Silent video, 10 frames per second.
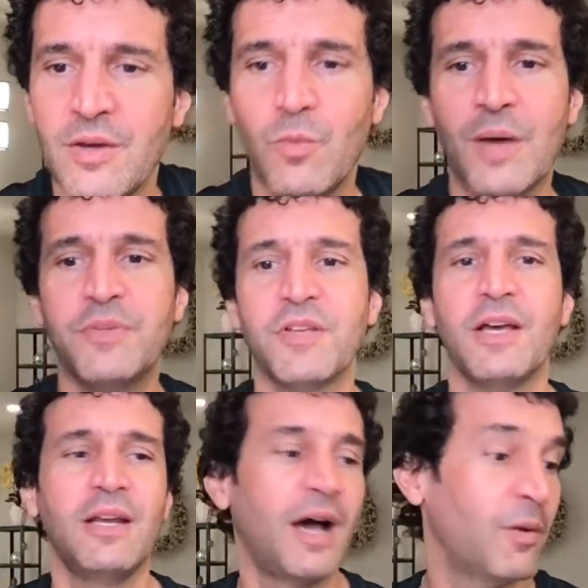
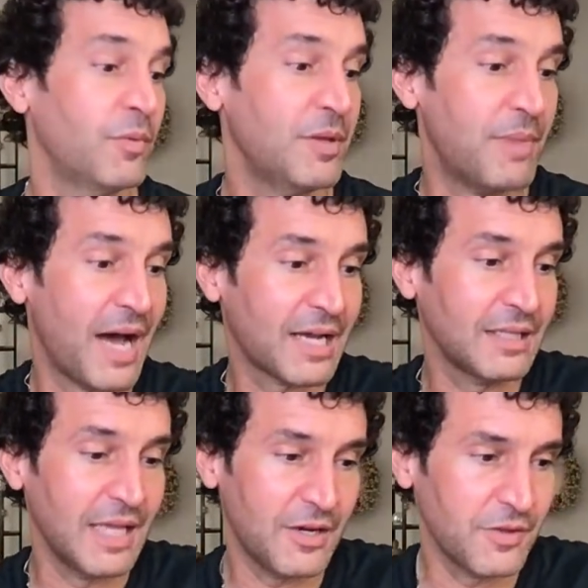website. I will be back
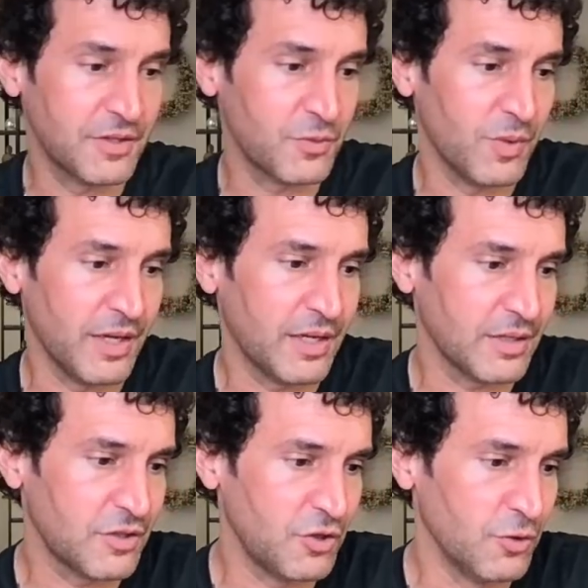later this week
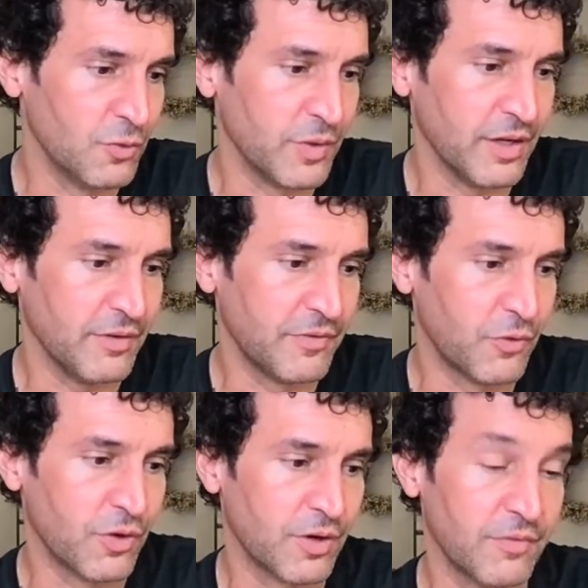to read
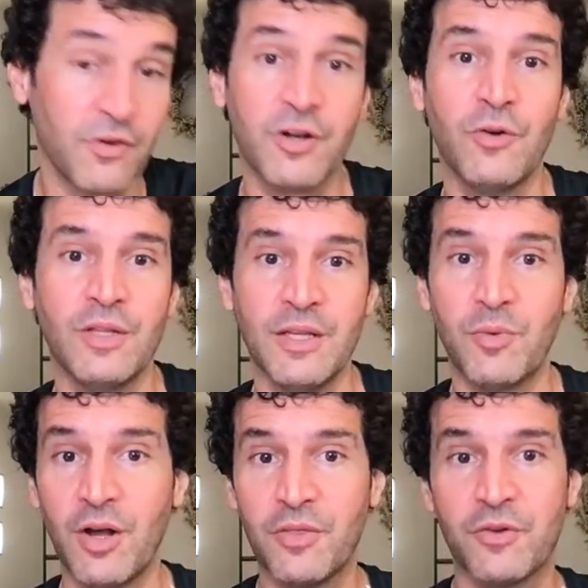for Virgo and
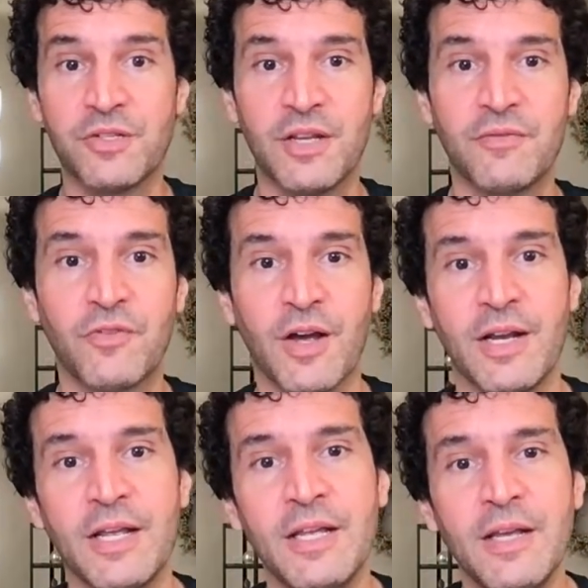Libra on Thursday and
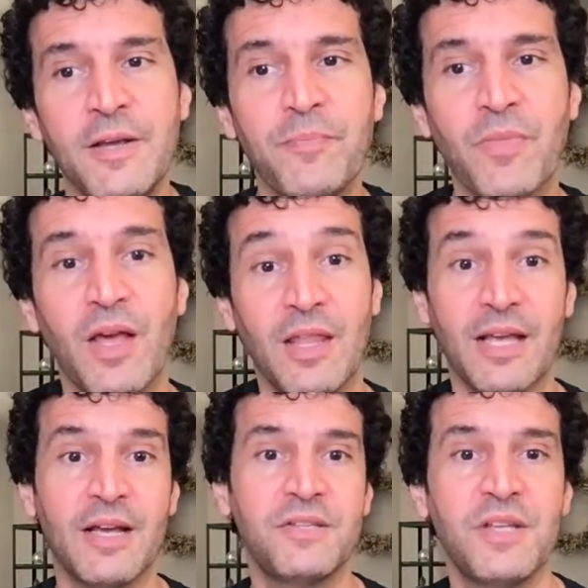Friday. Like
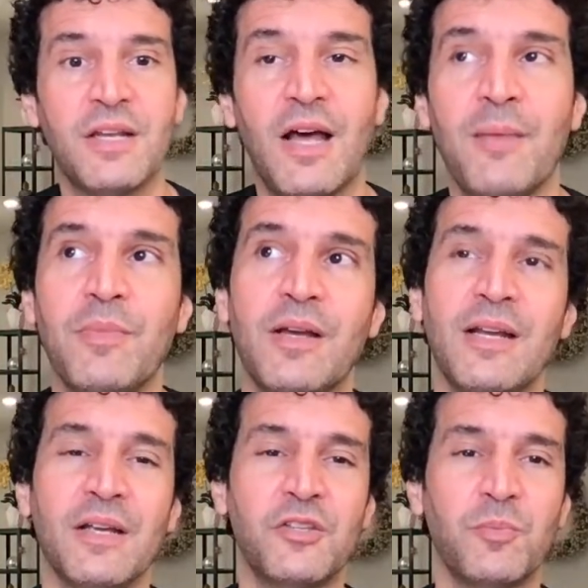I said, I'm going to
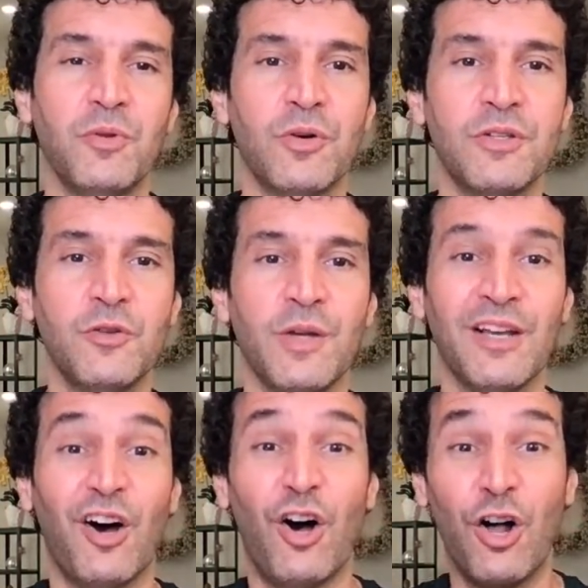explore
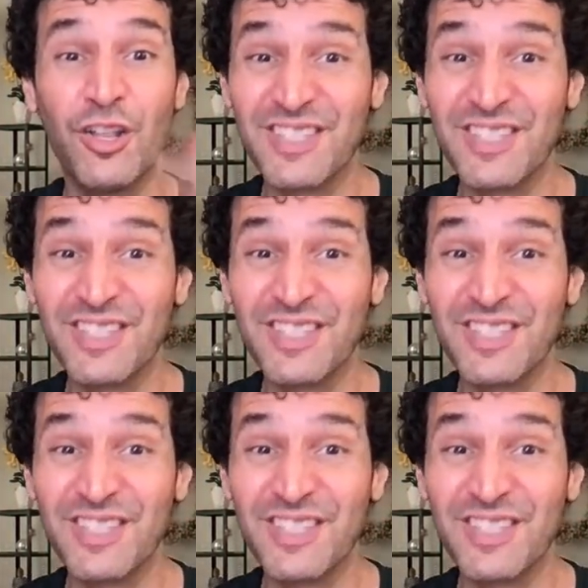doing all